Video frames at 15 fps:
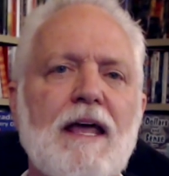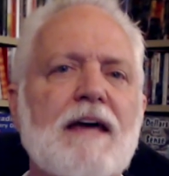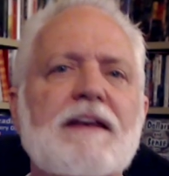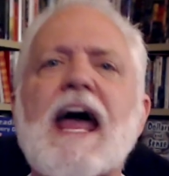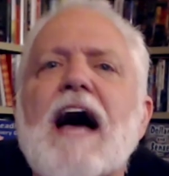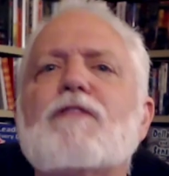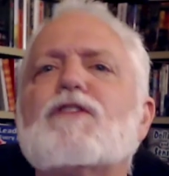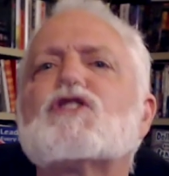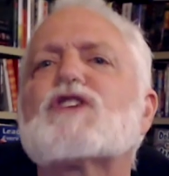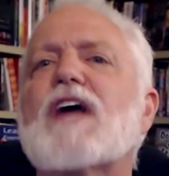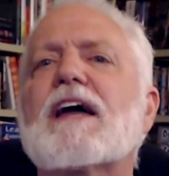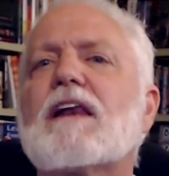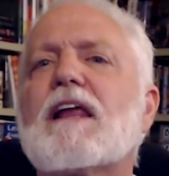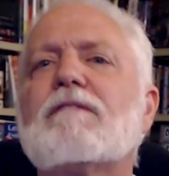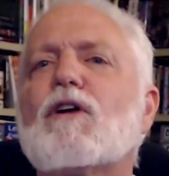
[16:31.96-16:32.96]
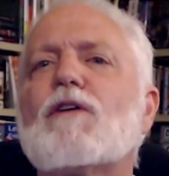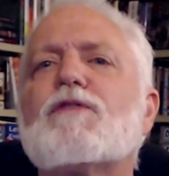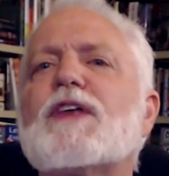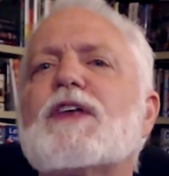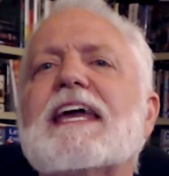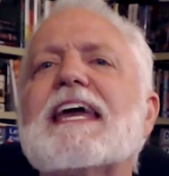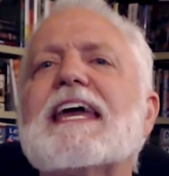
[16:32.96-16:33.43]
Now, the second level of
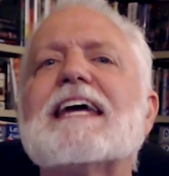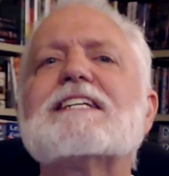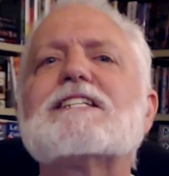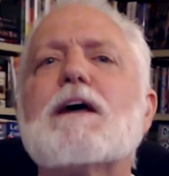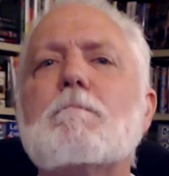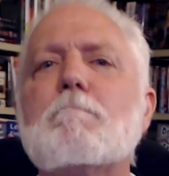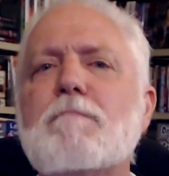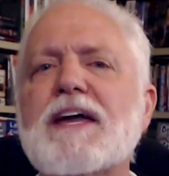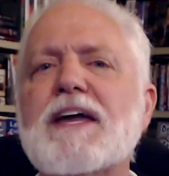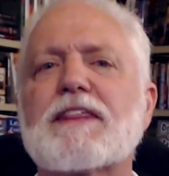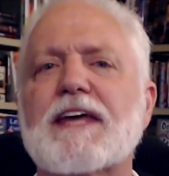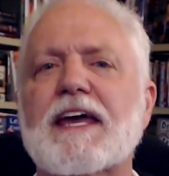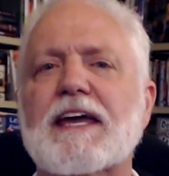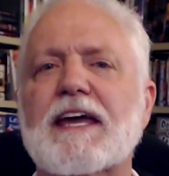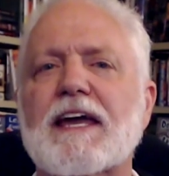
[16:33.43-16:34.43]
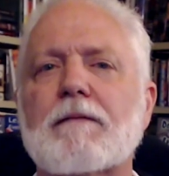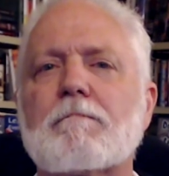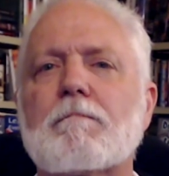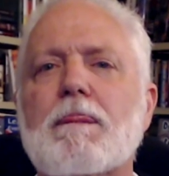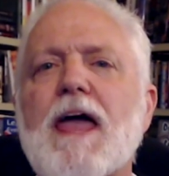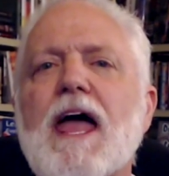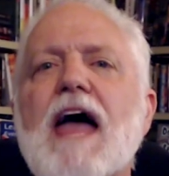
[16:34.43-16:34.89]
thinking is big thinking.
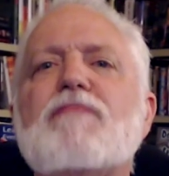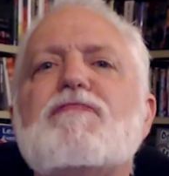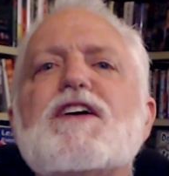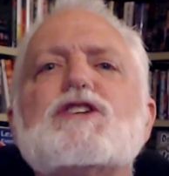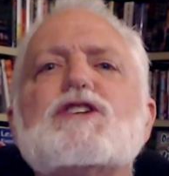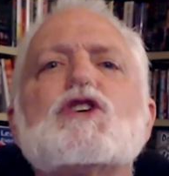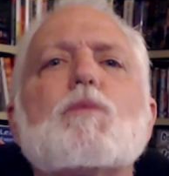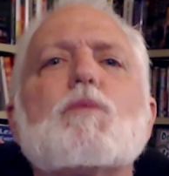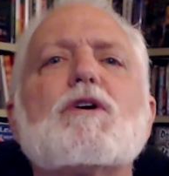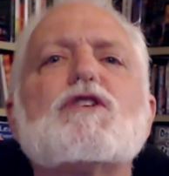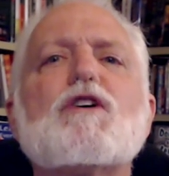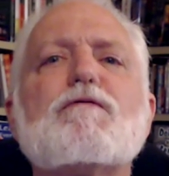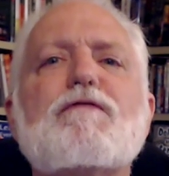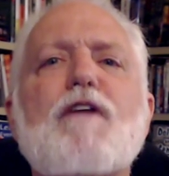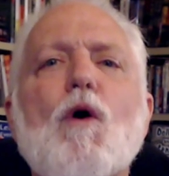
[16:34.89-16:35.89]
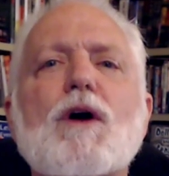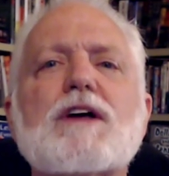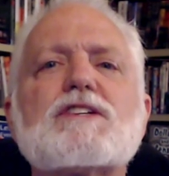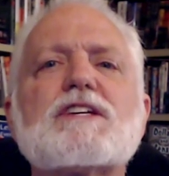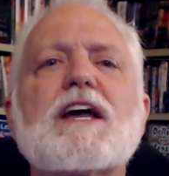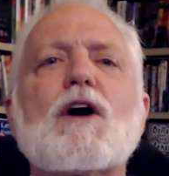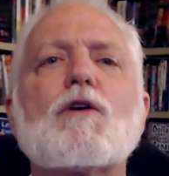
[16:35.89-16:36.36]
And this is where you're
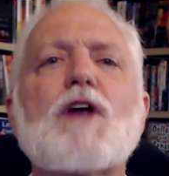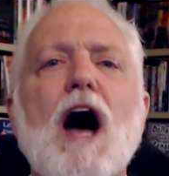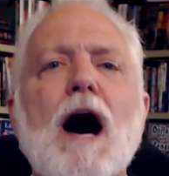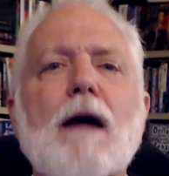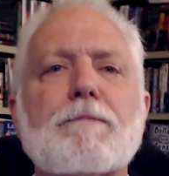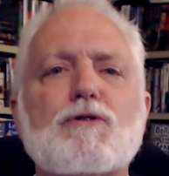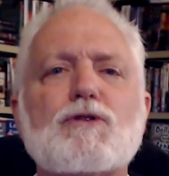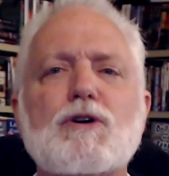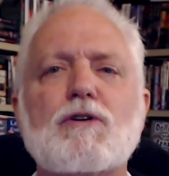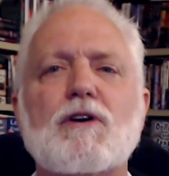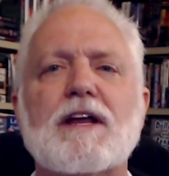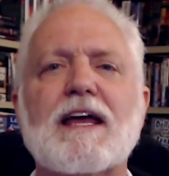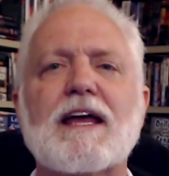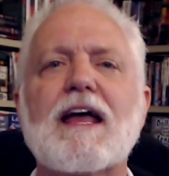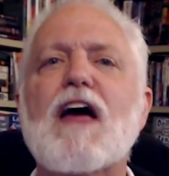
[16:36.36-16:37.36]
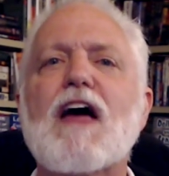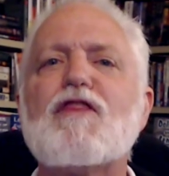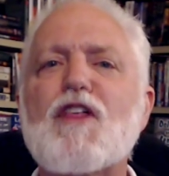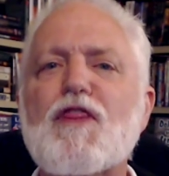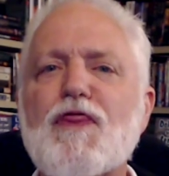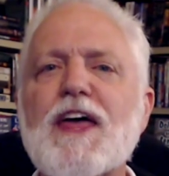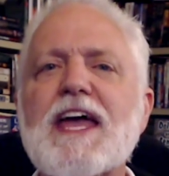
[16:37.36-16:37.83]
focusing on opportunity,
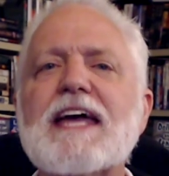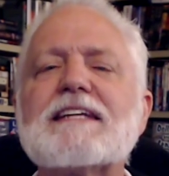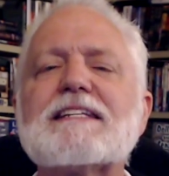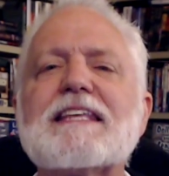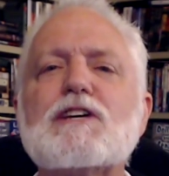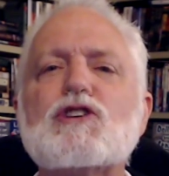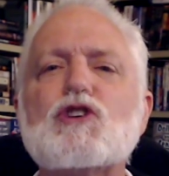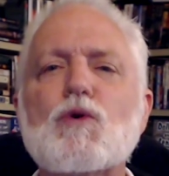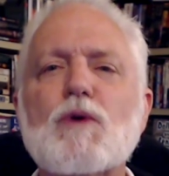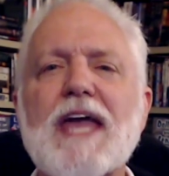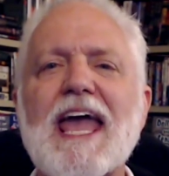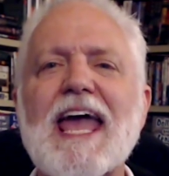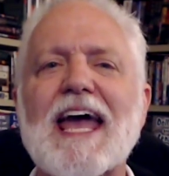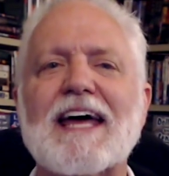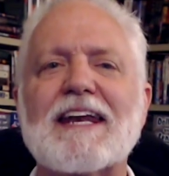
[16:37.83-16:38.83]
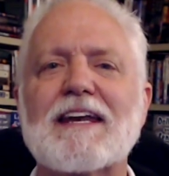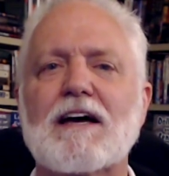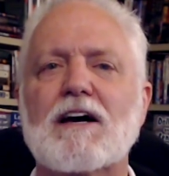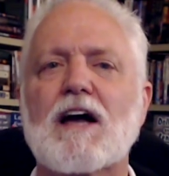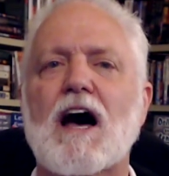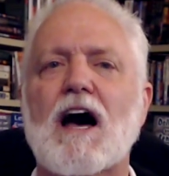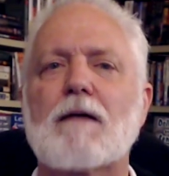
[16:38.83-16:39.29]
the things that you can
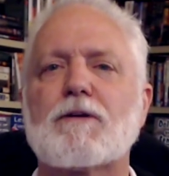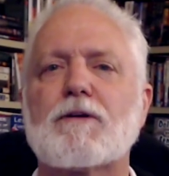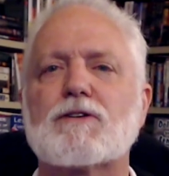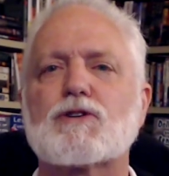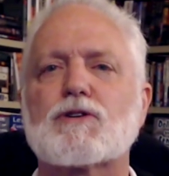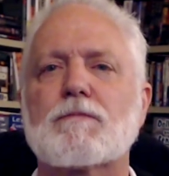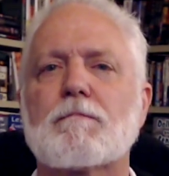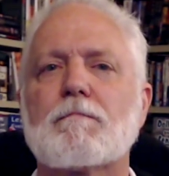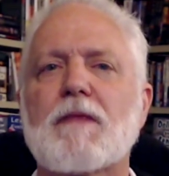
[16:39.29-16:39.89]
accomplish.